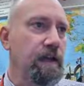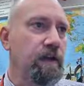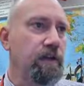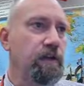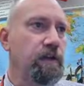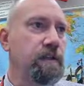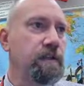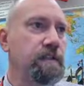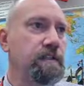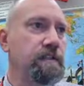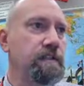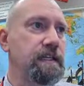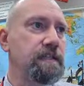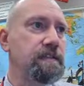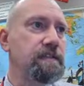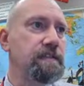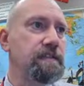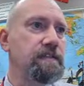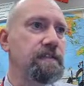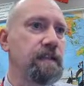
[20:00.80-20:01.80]
And now you can see
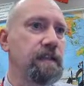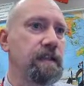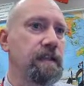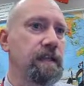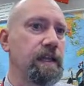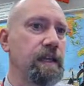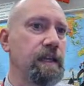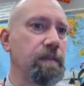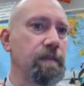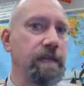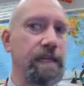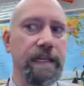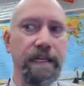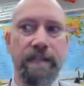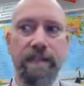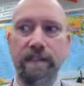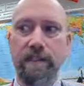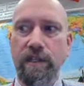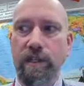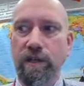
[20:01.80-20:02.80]
it's just a little bit
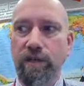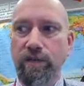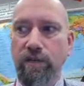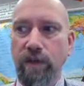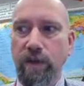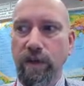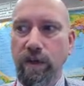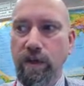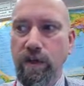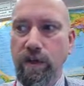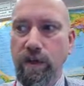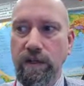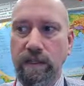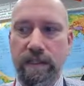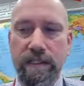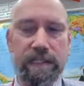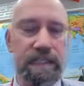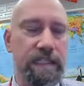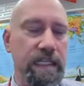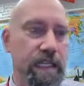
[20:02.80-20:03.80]
easier for you
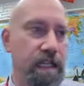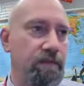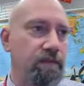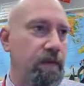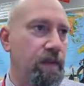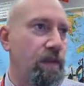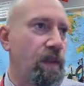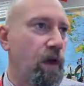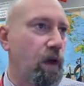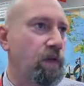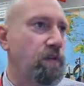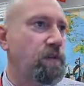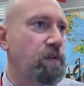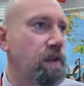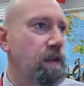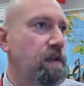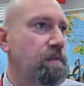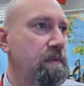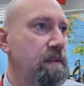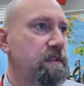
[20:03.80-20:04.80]
to see, even though it's
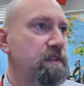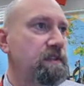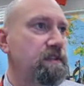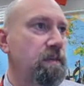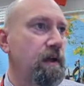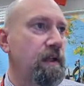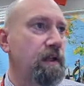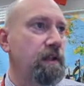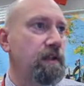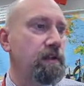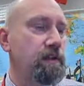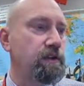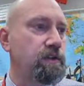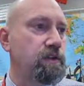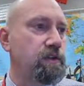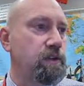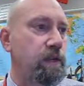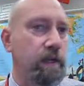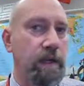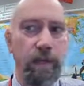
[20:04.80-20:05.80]
gonna be small on
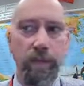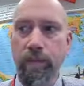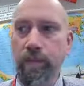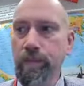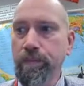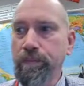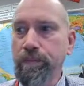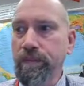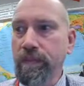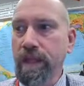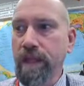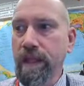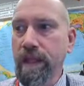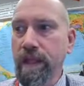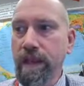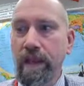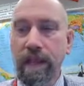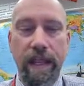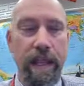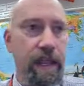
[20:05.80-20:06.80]
your screen.
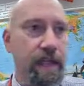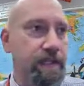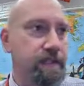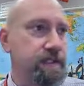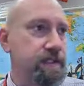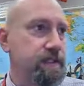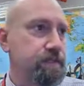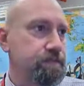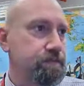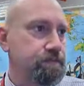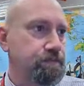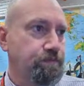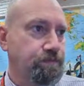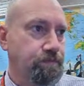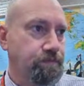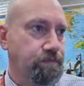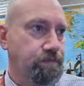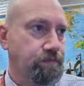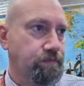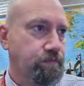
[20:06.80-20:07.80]
Next,
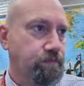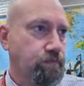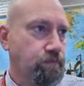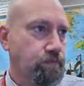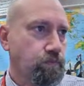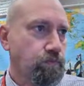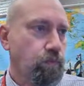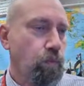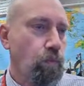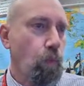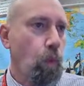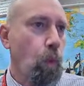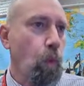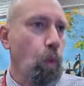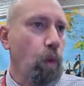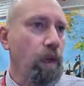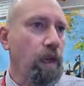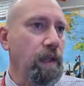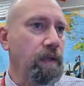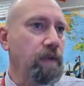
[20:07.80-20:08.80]

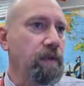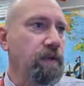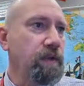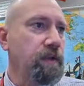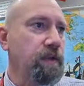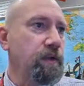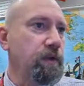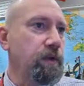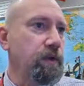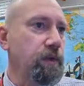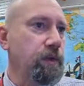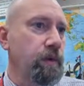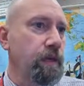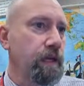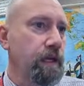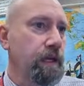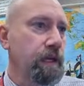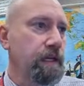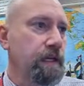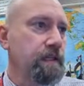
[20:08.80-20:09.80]
what I'm gonna
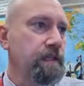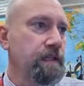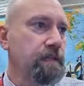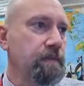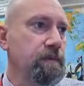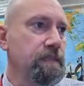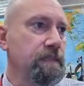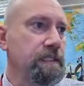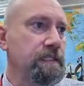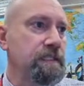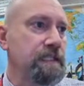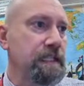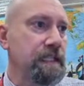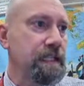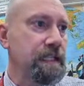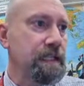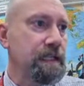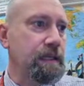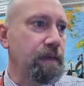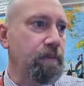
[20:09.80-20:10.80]
do is I'm gonna
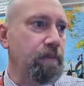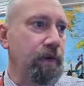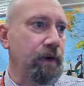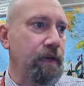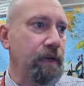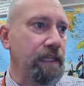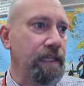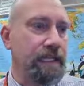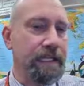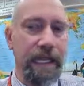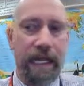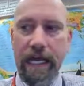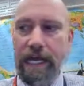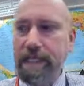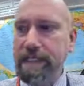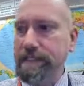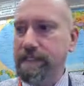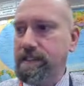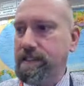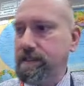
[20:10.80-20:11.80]
select the body
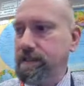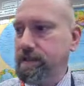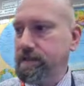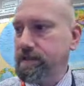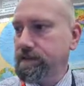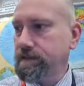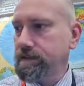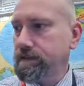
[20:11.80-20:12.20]
text.